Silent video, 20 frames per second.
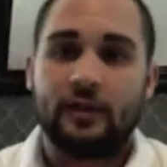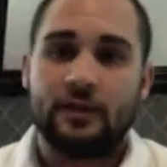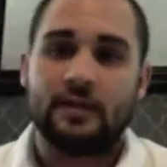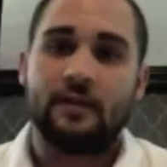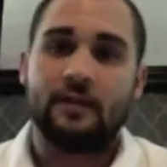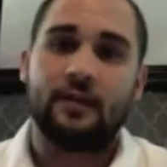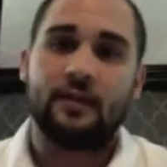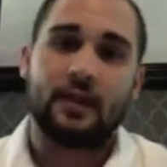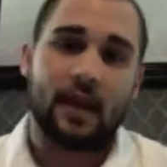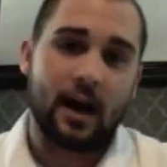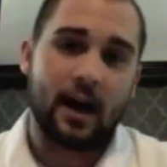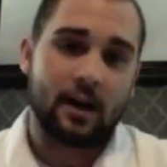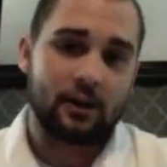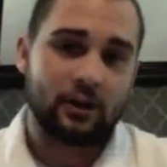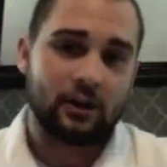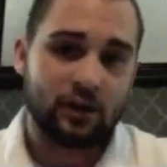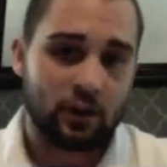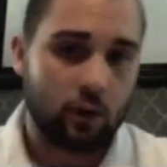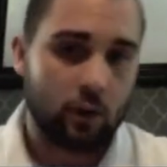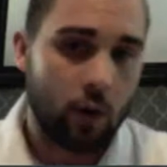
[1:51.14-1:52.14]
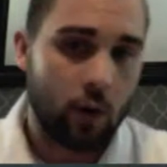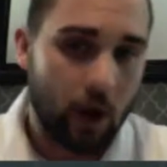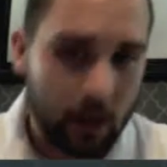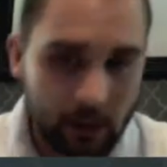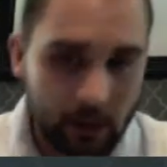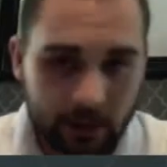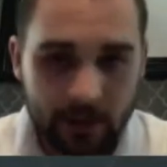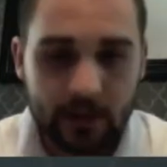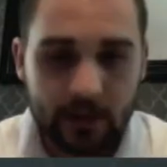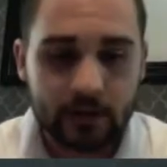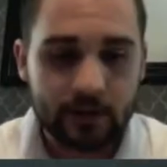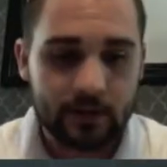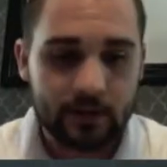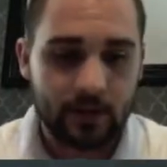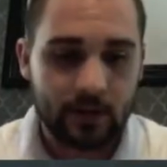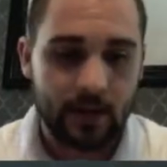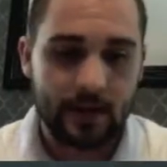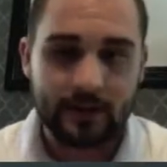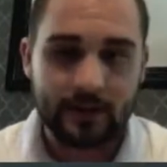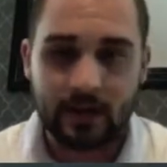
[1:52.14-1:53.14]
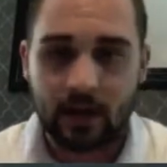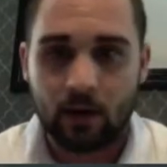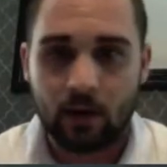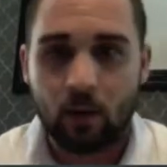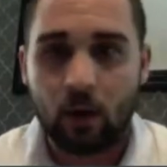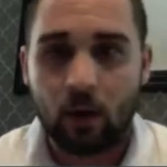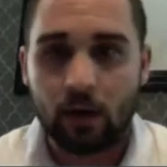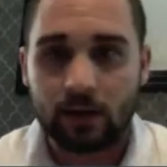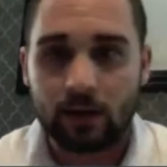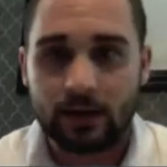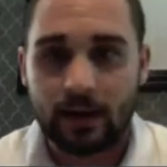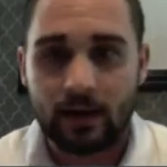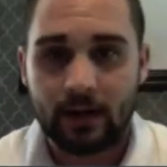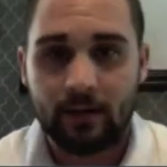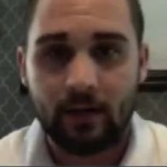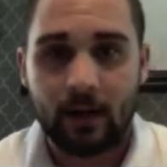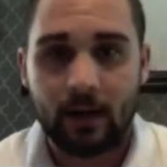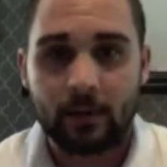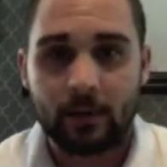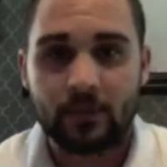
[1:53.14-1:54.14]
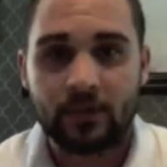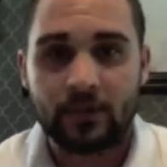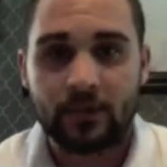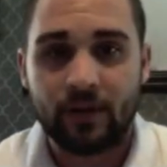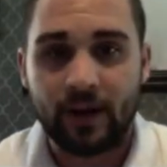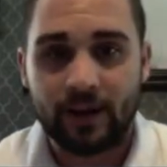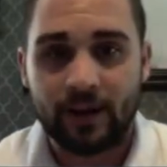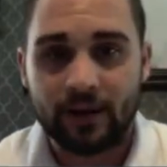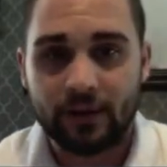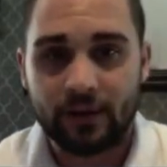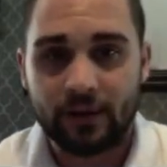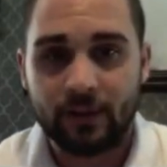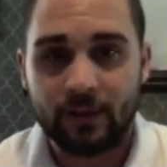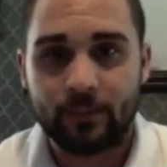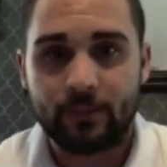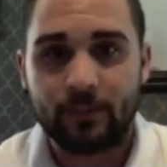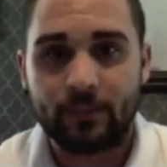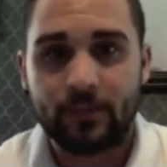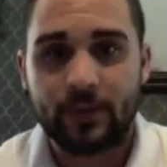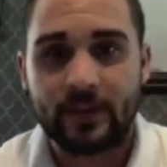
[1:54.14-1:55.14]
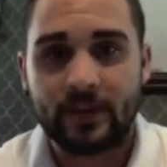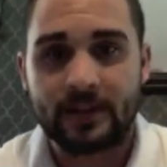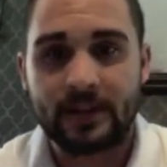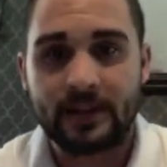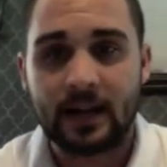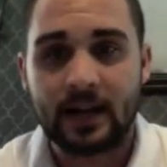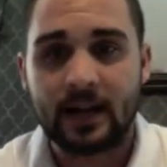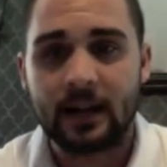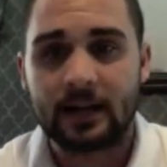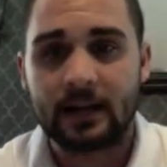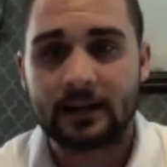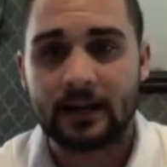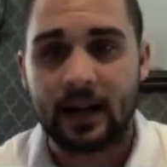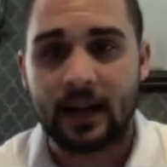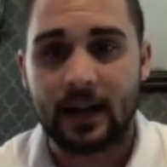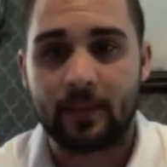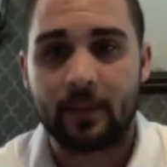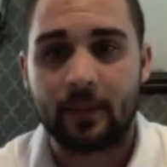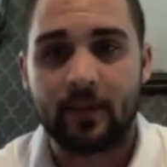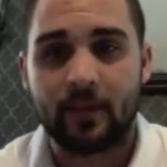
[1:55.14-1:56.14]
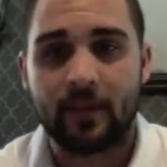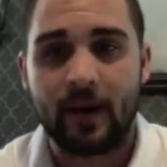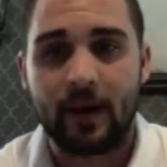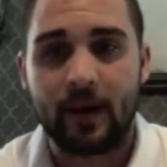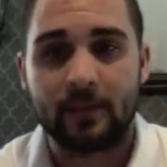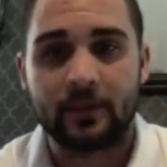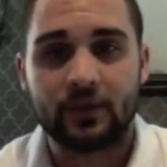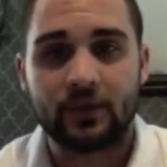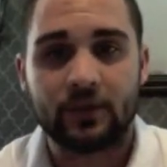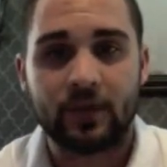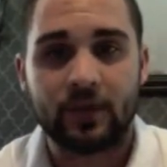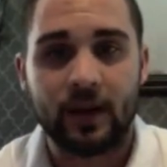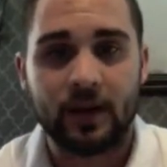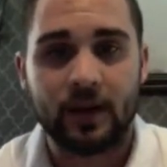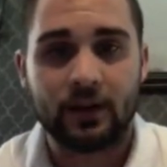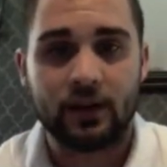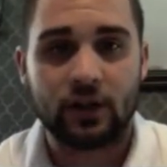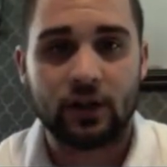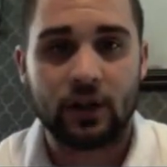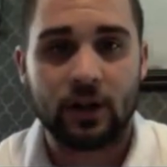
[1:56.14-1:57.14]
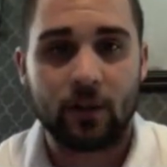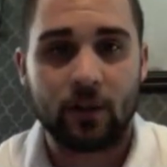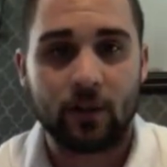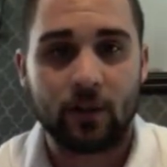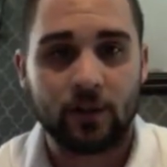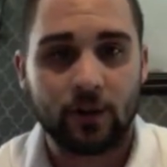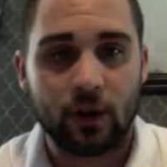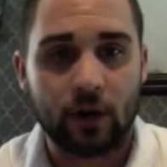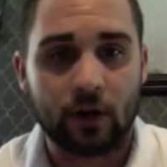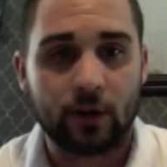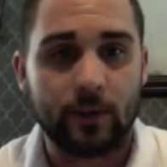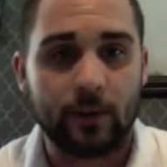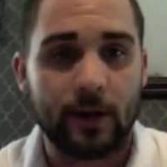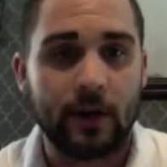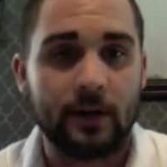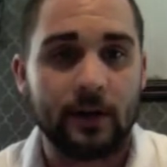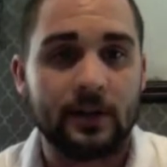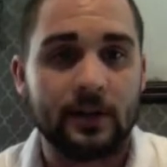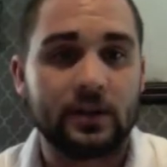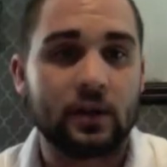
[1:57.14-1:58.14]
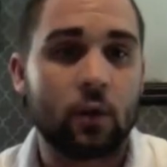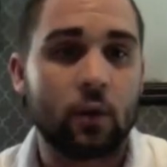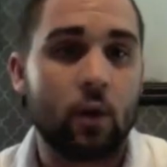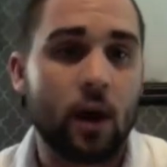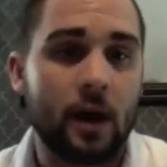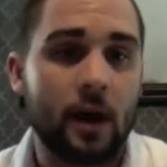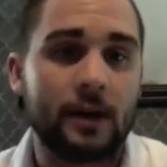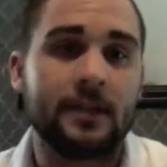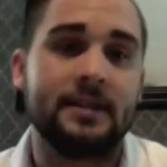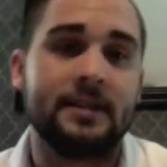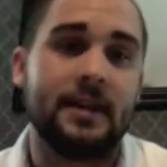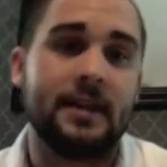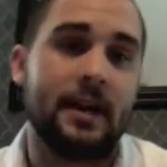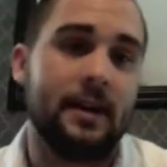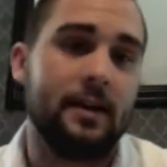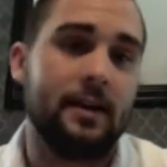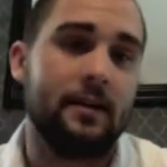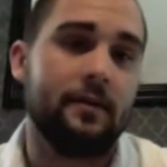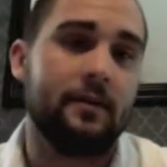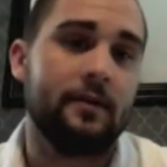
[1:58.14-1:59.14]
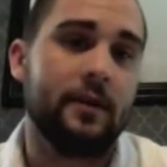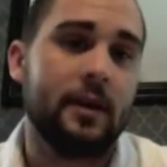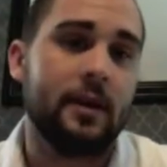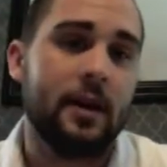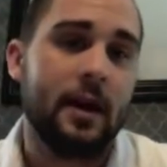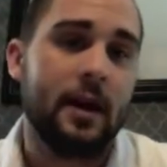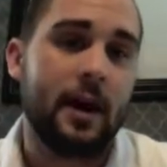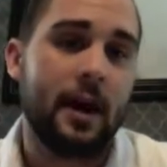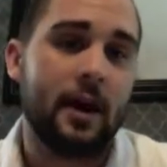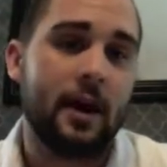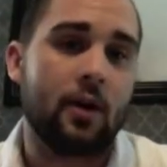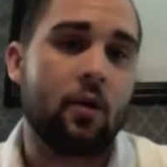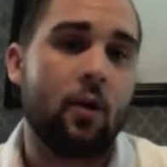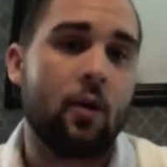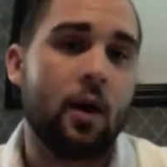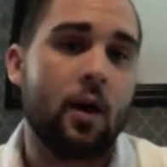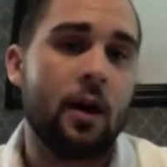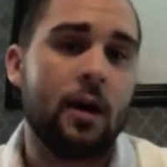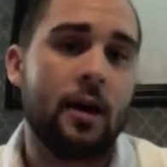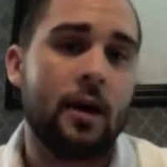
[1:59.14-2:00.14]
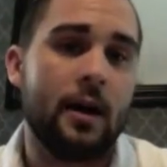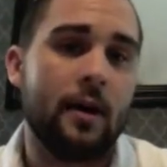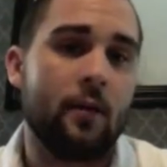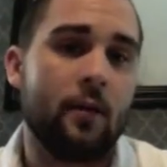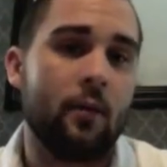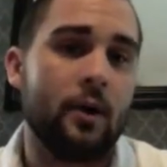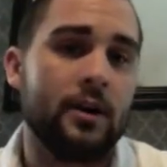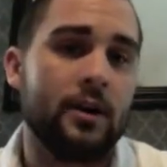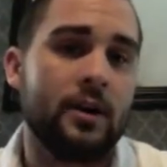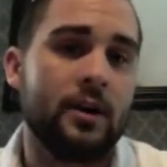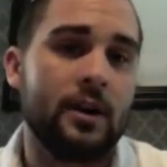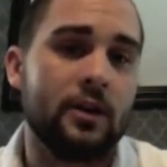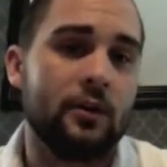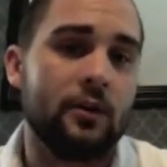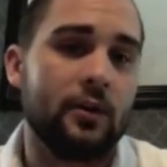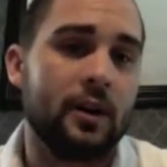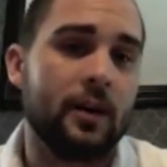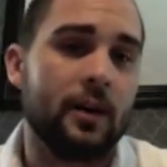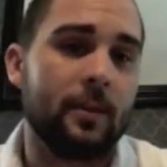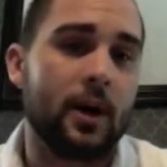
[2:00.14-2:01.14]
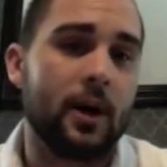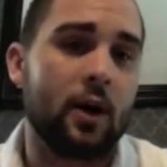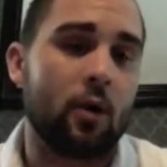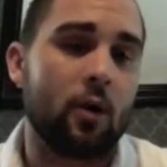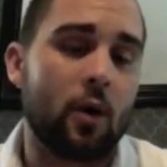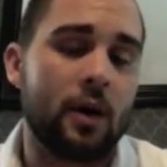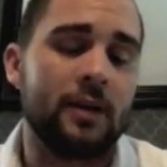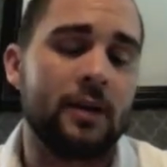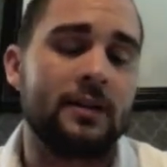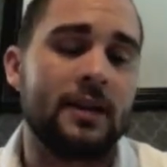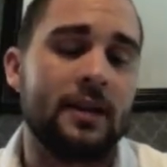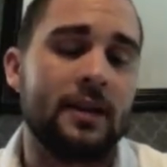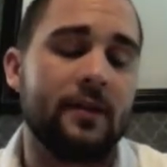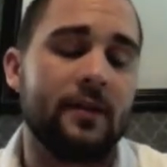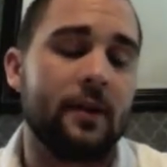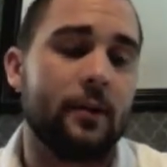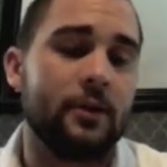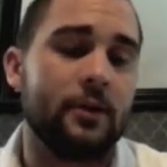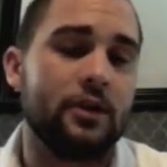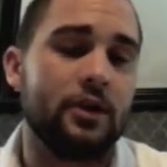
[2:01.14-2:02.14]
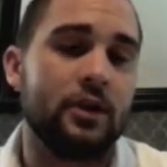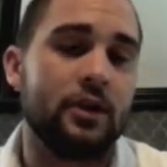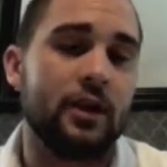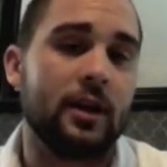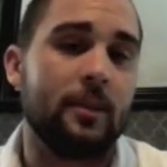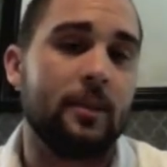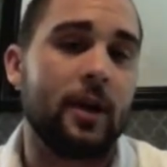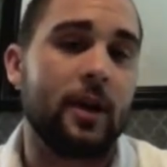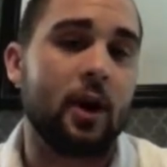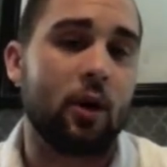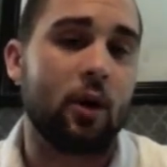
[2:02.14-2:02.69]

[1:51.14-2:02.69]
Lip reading: of the couch is quality, so that's a qualitative observation. The second type of observation that we talk about is quantitative. And when you think about quantitative, I want you to think about